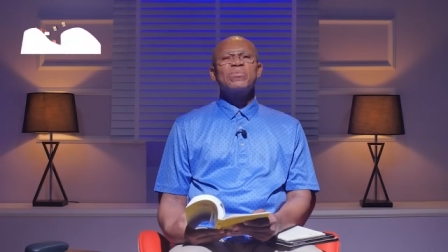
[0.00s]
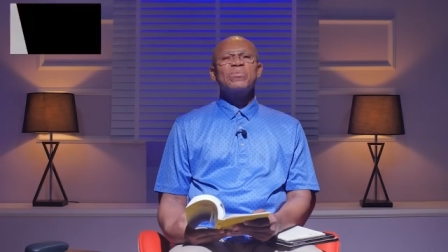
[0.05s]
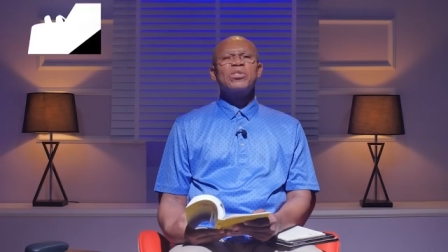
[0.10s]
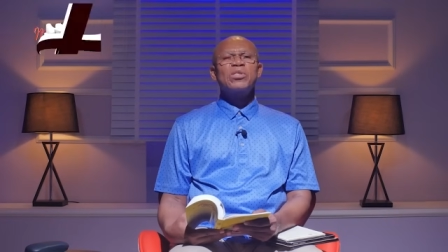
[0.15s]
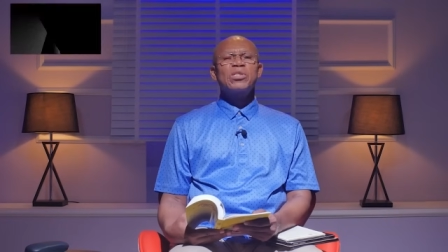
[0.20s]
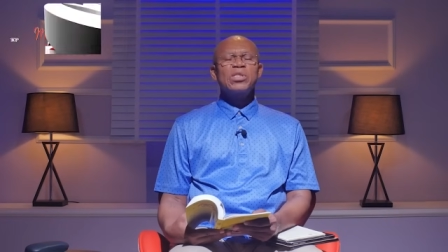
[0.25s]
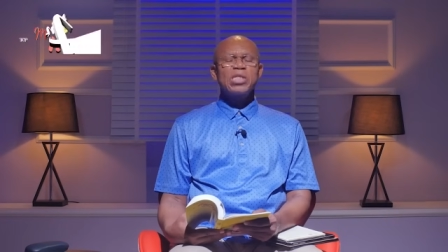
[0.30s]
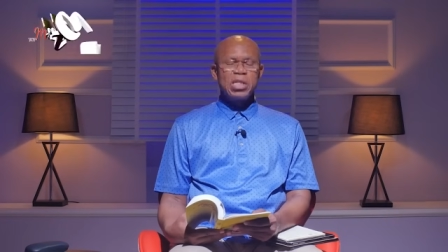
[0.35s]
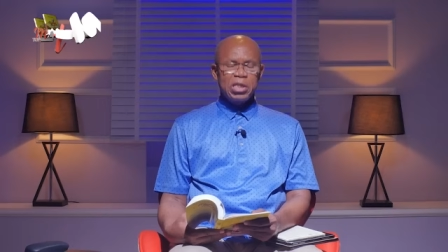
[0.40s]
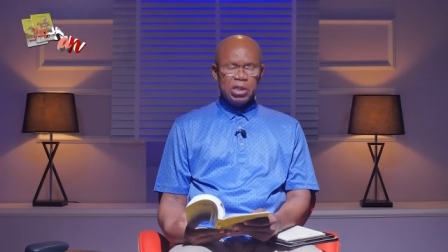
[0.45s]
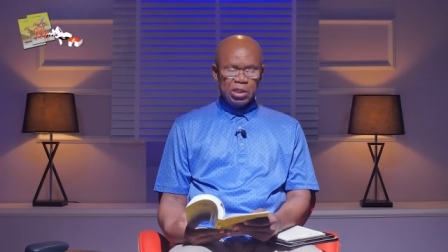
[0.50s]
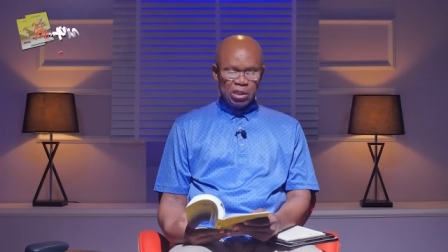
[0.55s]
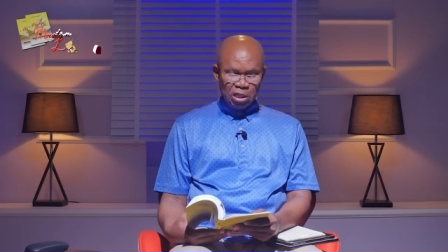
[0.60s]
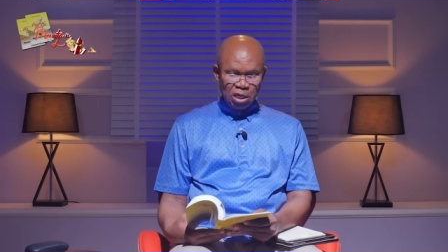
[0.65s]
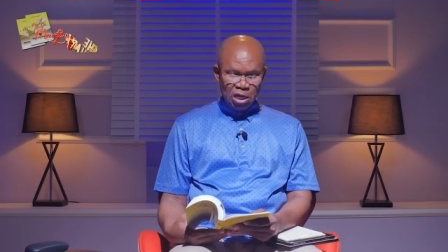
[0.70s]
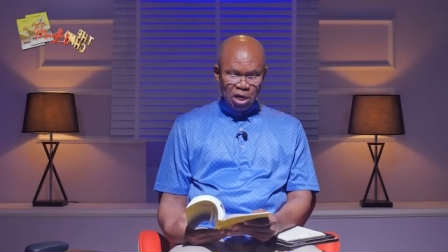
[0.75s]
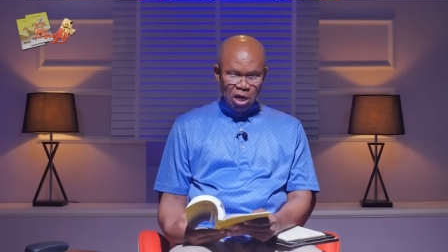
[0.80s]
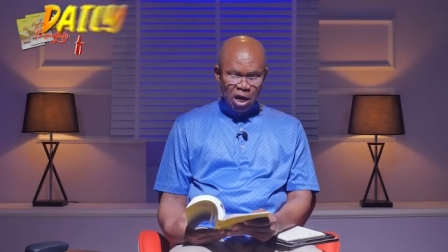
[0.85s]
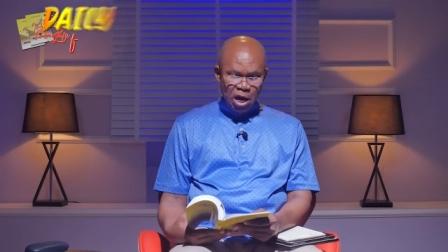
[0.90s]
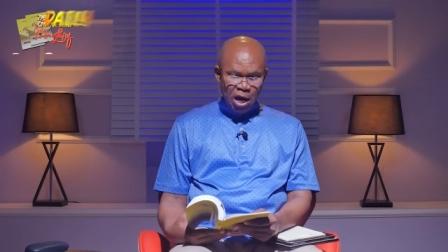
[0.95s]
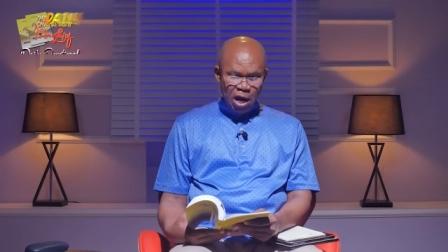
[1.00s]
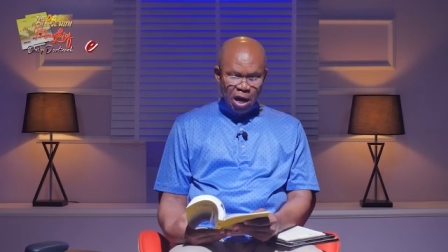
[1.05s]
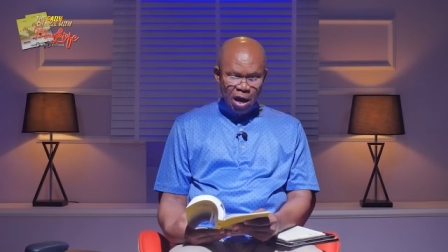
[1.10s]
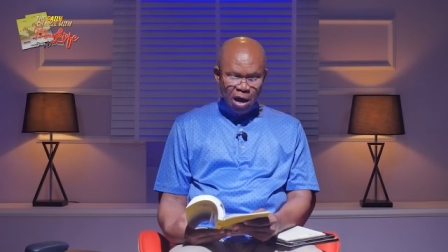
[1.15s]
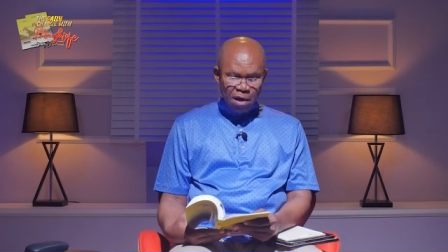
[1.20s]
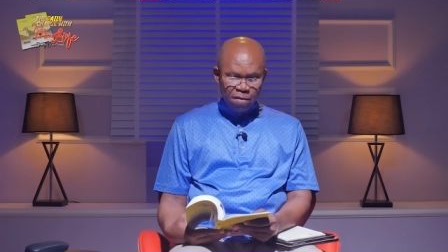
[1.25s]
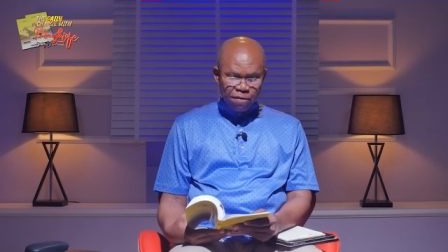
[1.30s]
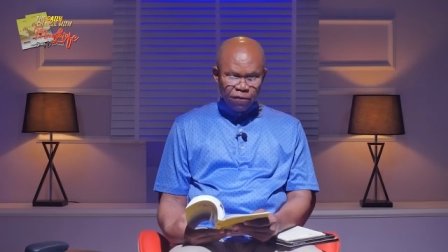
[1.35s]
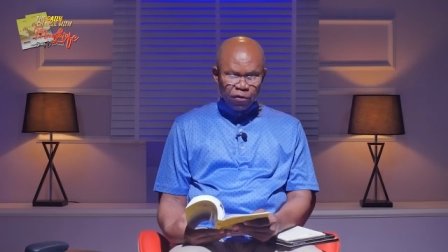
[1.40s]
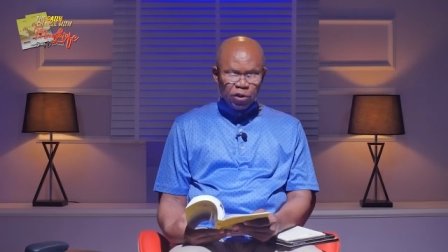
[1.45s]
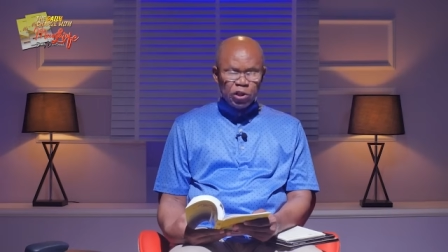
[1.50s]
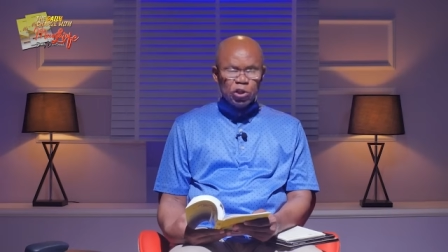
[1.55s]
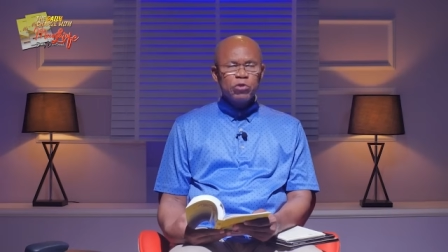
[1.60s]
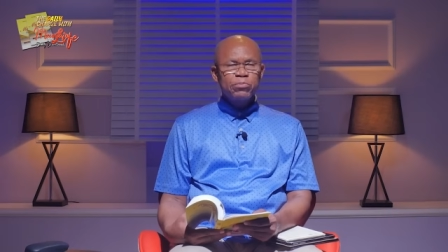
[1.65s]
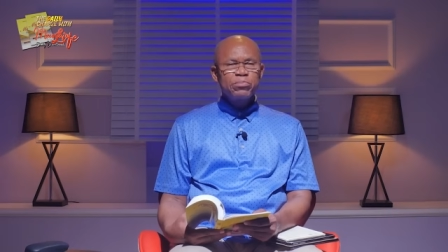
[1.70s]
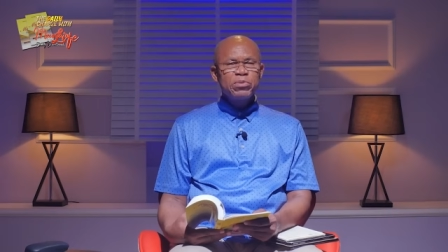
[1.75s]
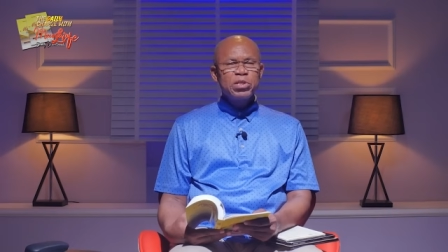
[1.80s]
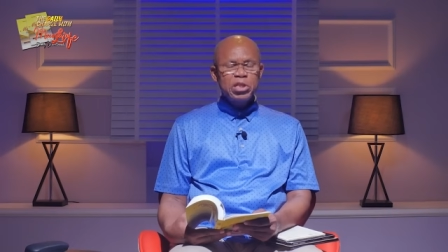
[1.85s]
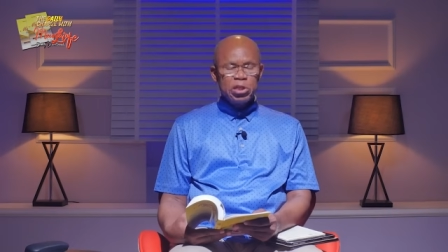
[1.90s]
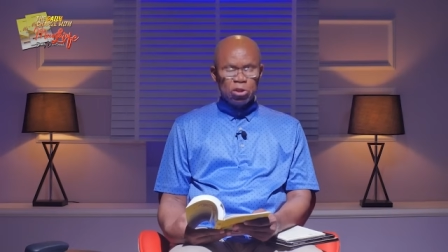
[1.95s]
says, every
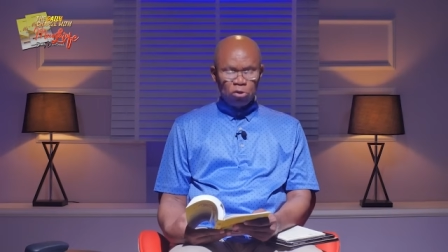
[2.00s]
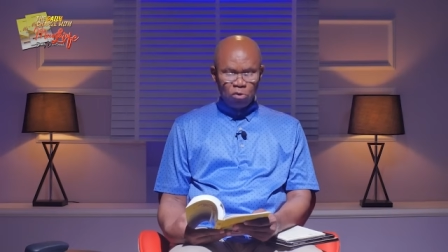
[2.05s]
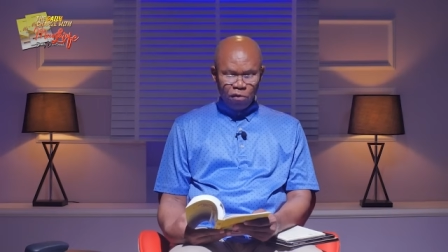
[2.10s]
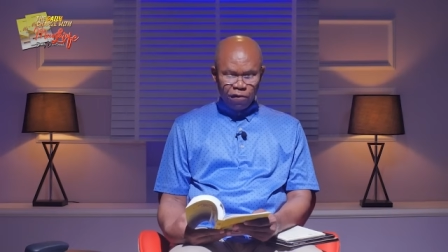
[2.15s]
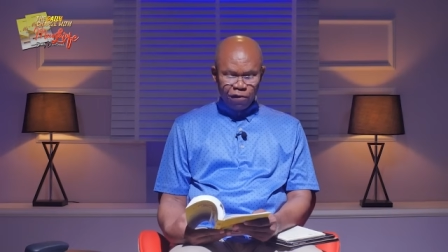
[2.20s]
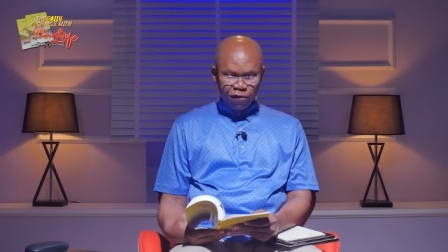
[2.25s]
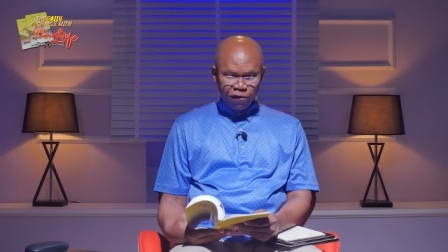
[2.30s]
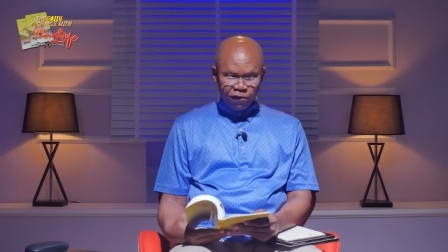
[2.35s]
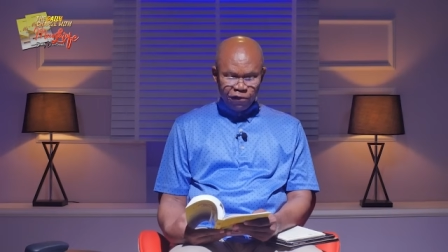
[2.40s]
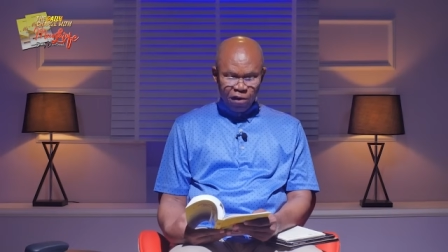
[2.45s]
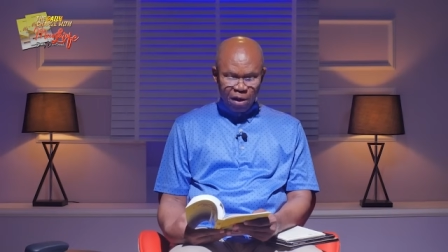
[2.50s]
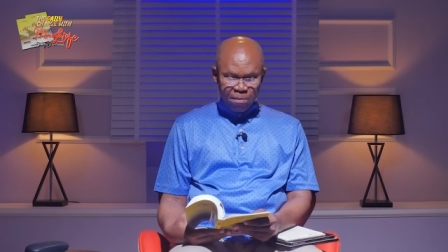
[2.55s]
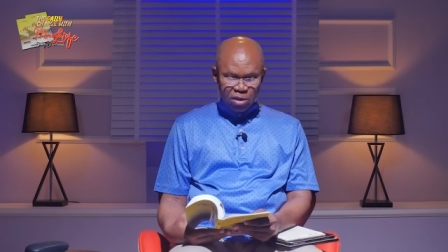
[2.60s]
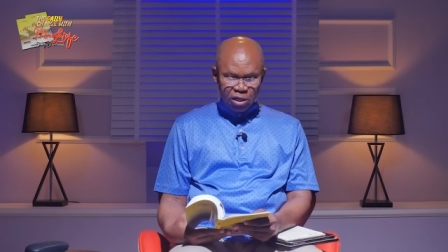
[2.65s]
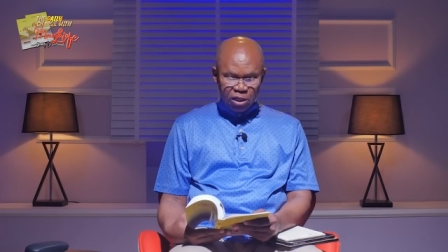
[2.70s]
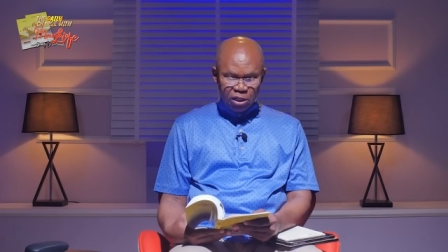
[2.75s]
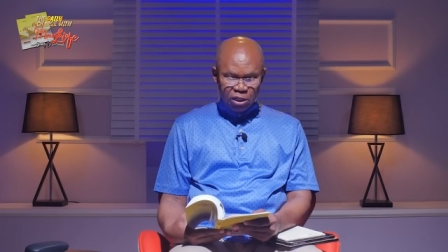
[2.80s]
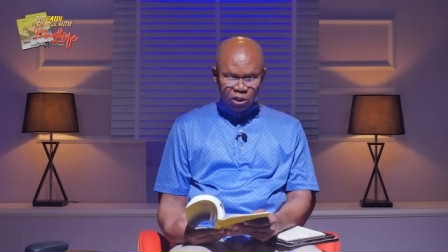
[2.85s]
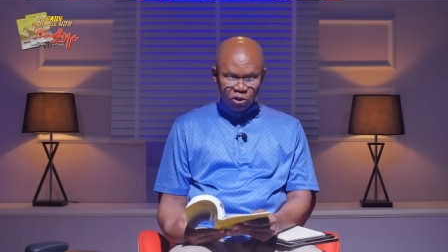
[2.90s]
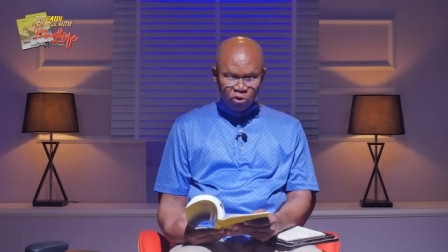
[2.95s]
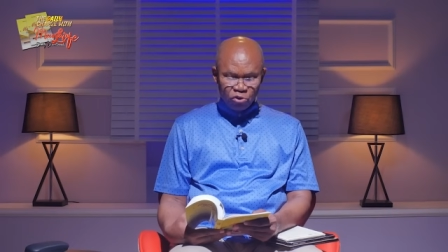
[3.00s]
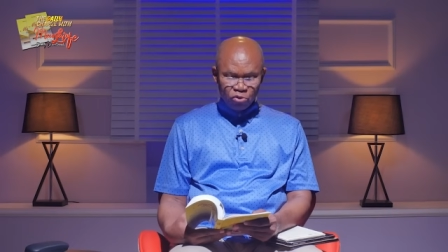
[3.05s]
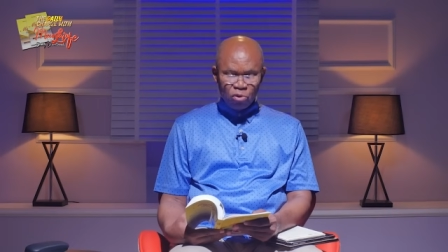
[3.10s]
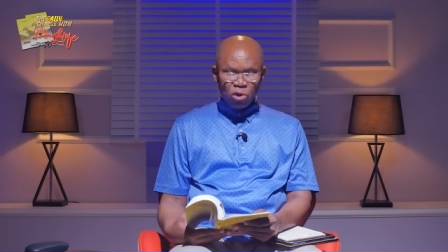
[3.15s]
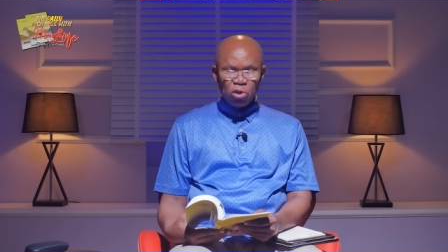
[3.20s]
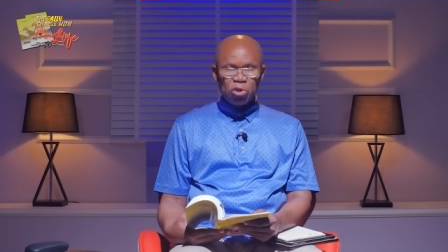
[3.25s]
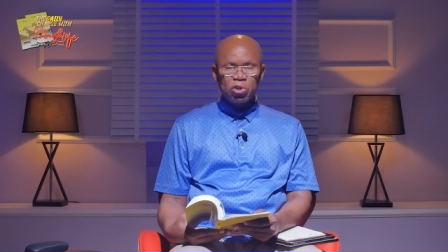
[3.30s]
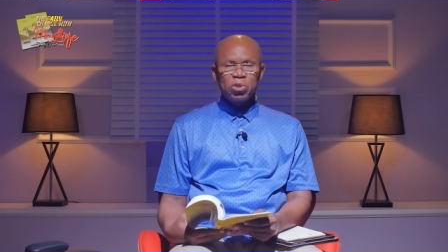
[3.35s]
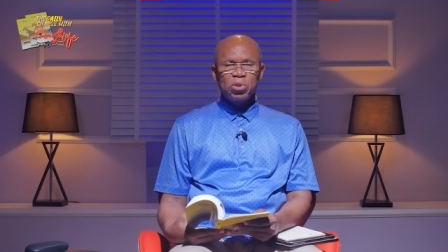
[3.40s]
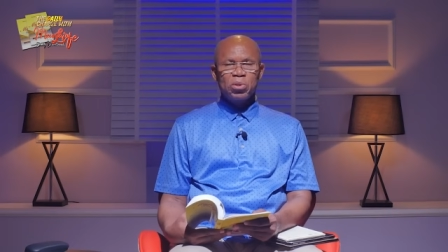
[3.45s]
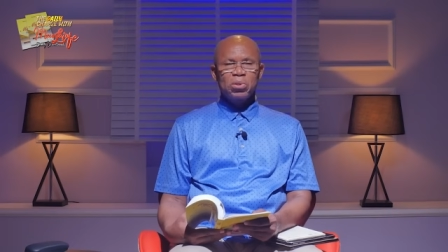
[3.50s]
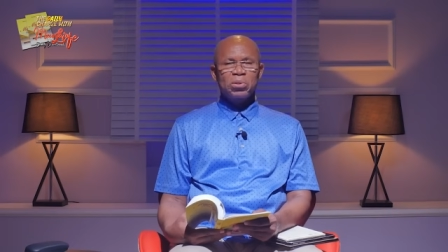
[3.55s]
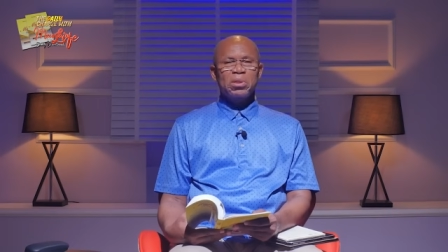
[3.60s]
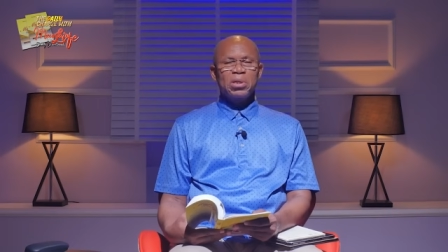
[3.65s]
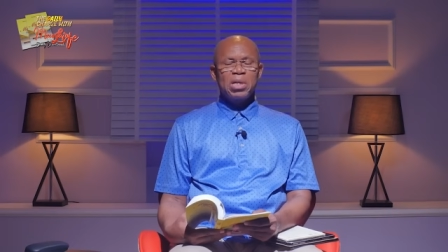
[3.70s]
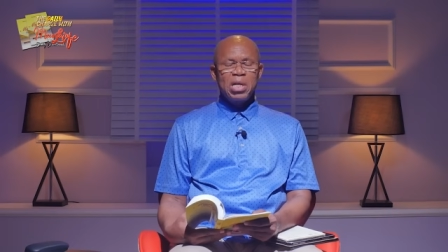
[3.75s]
spirit of family destruction